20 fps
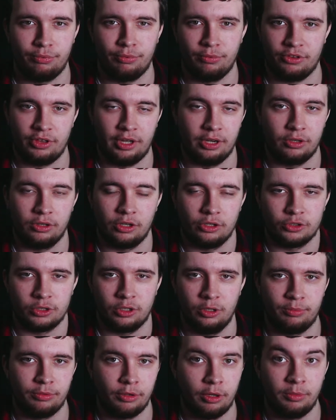
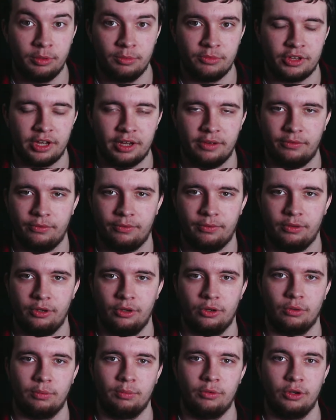psychological problems that have,
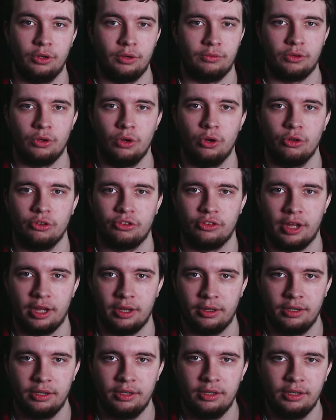could have caused
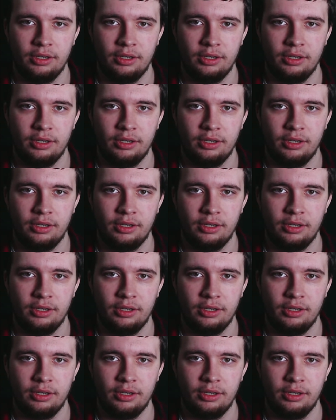that.